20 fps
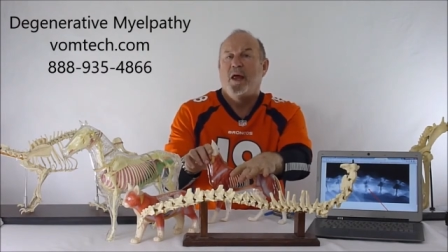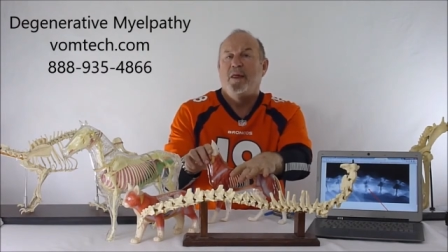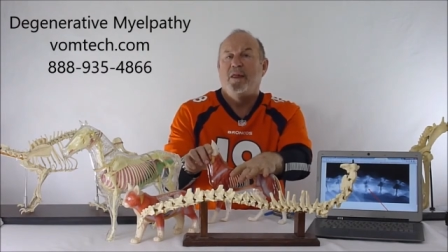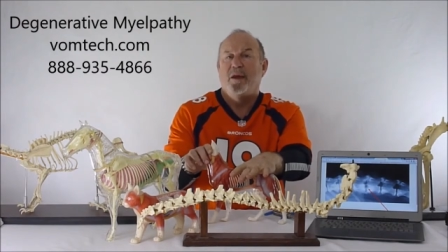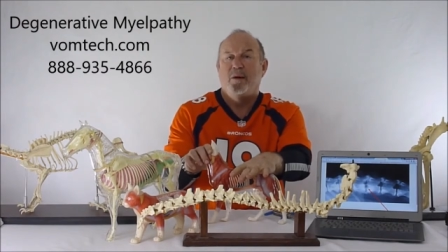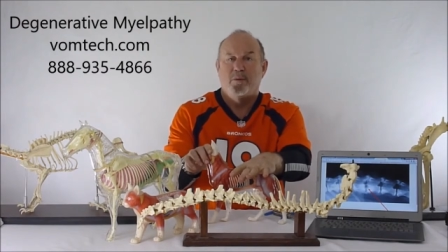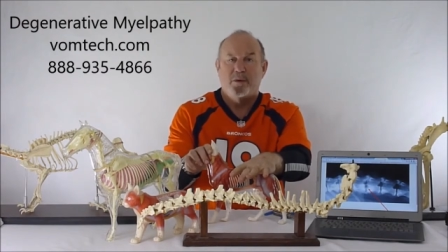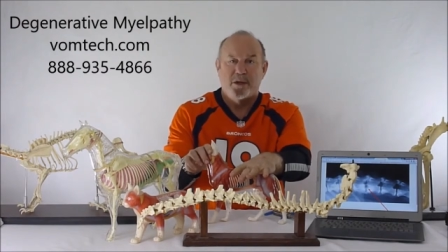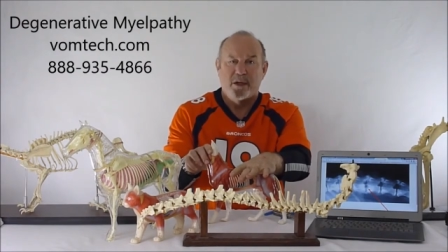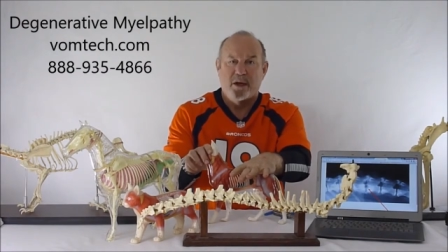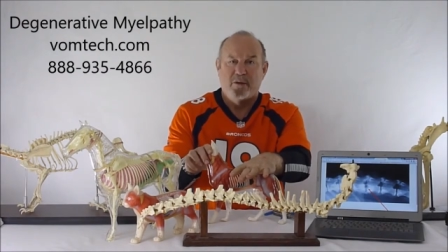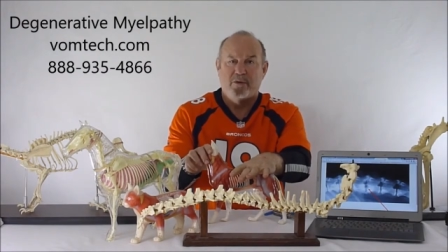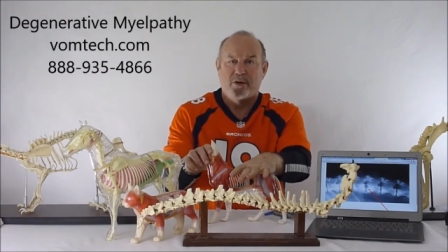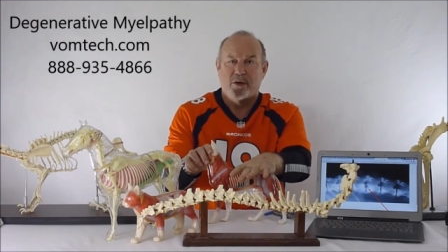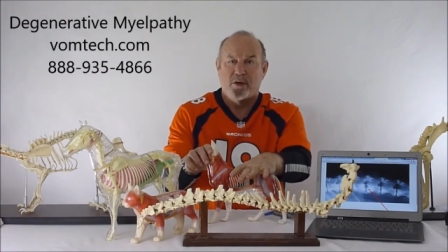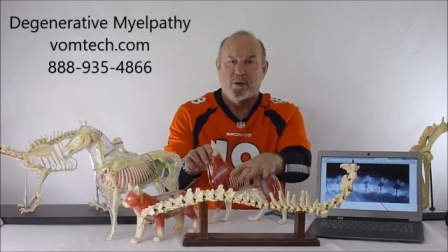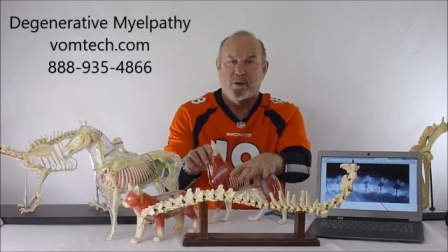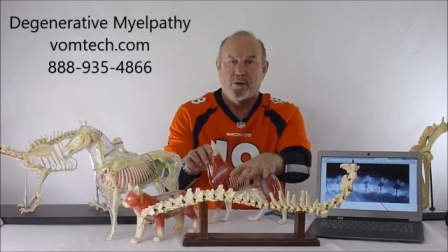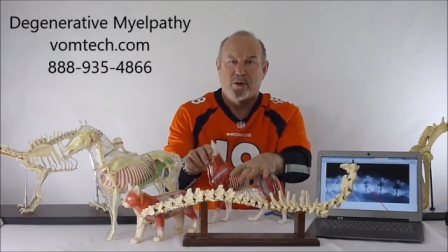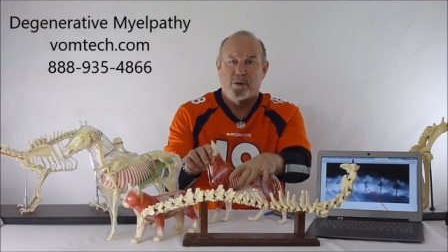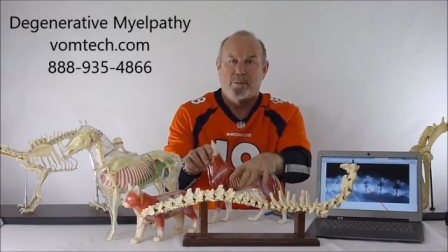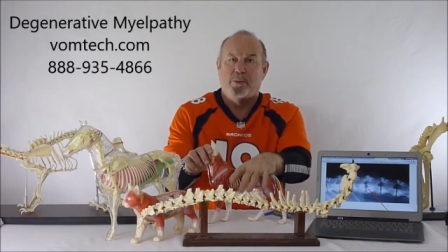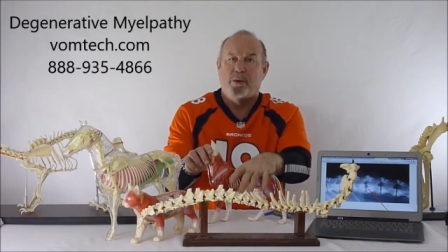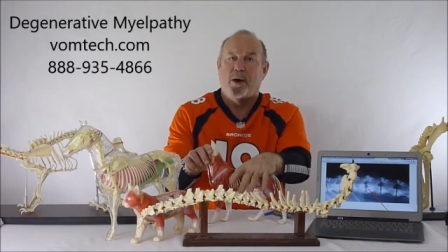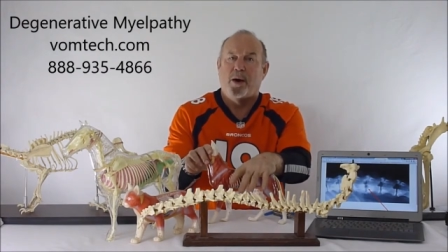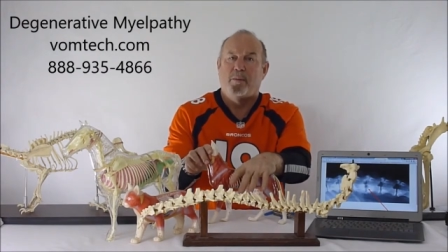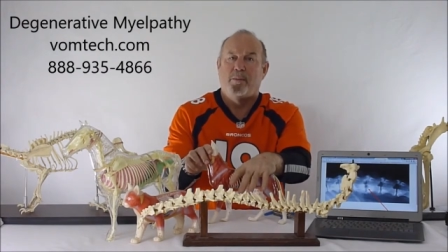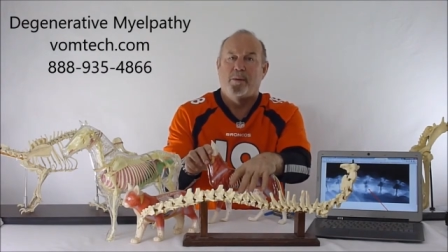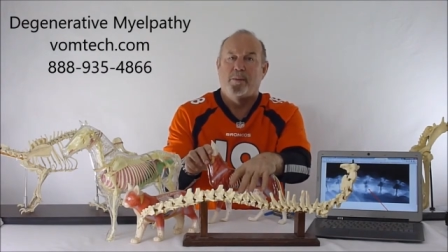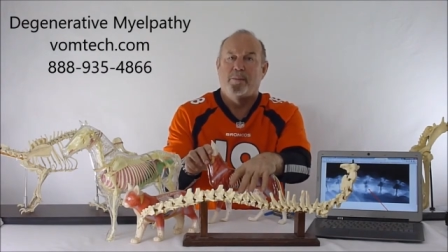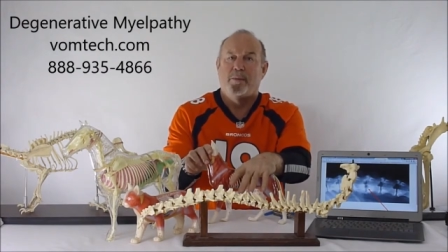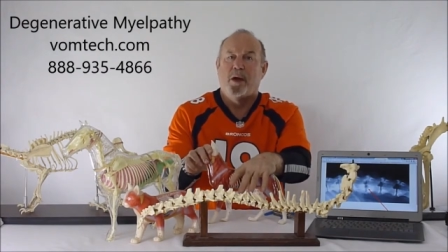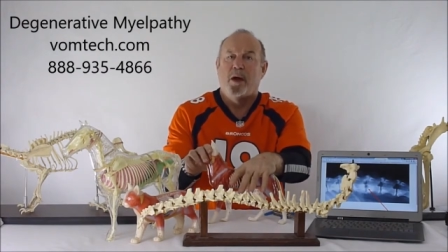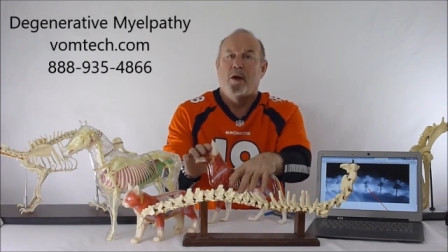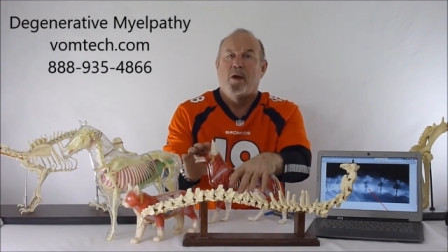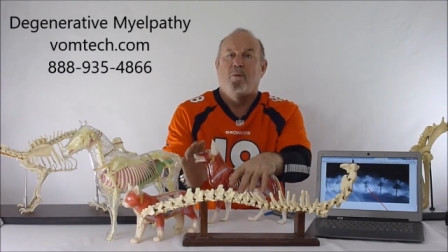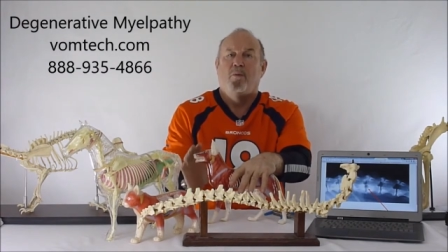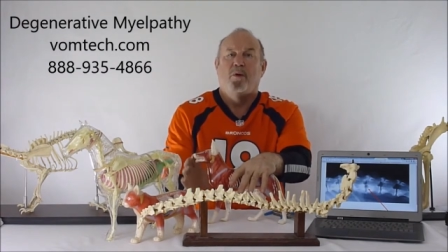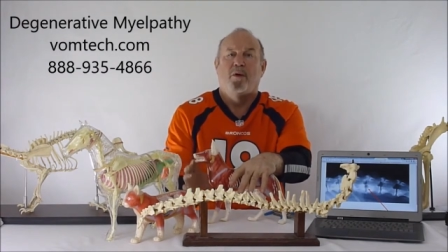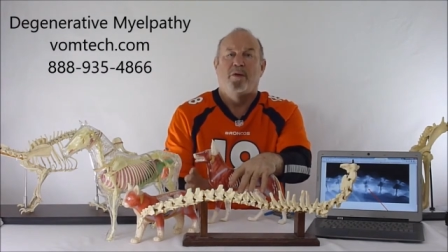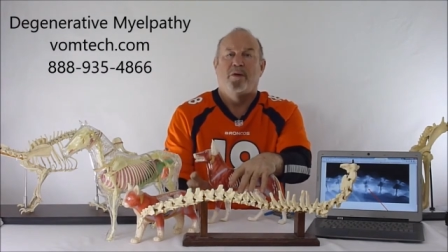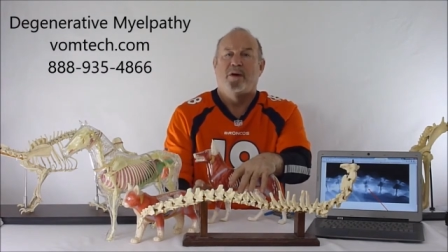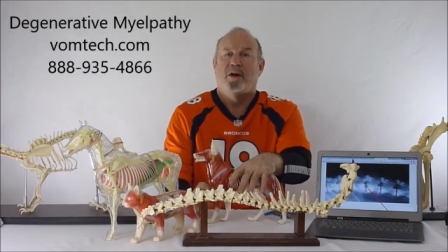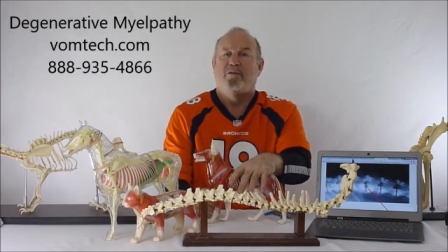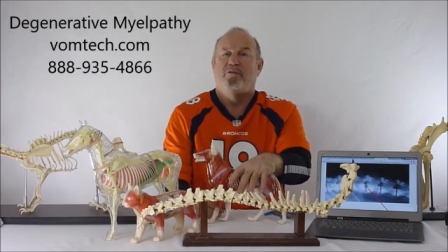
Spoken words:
they would never go to the problem where they're